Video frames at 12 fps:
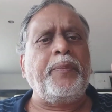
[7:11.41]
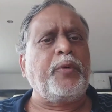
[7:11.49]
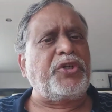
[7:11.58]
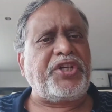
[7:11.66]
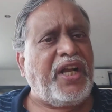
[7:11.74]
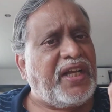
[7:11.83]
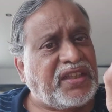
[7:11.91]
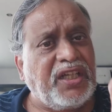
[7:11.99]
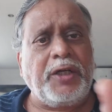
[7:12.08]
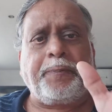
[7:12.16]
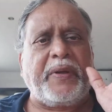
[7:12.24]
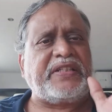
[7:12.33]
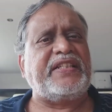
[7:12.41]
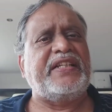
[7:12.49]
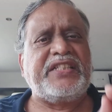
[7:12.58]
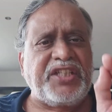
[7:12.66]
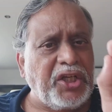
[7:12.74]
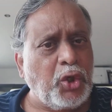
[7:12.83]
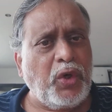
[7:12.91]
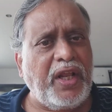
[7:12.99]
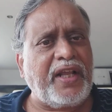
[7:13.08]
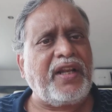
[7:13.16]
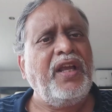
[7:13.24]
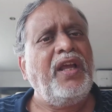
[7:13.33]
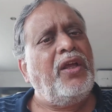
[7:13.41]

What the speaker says: purusha, third person, singular.